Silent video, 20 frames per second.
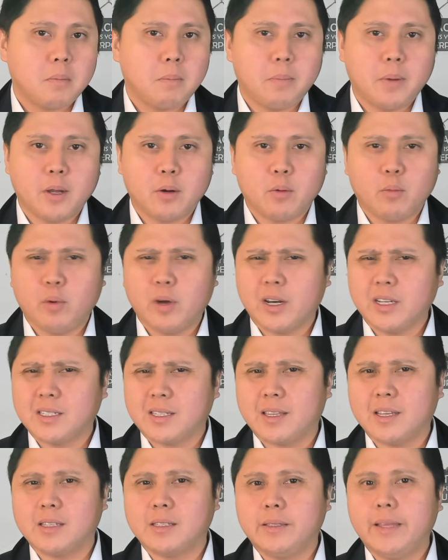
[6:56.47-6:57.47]
But what is
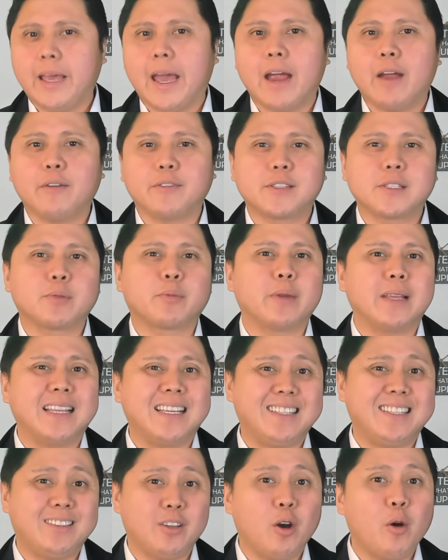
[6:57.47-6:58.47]
this tariffs really
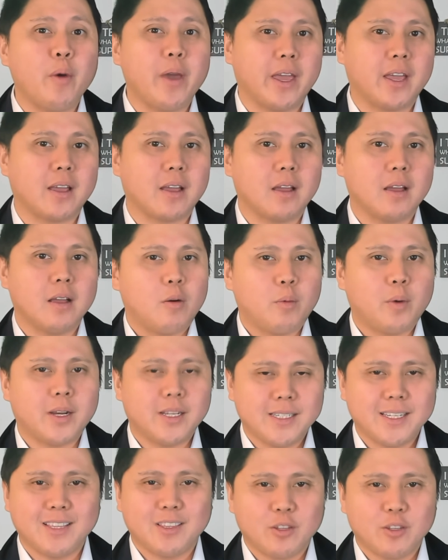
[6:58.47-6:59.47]
doing? What
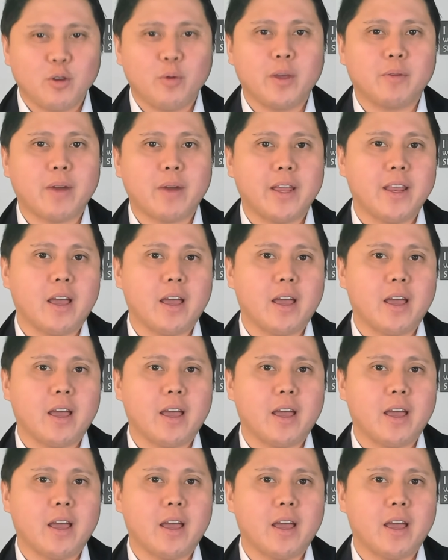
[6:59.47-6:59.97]
is it doing right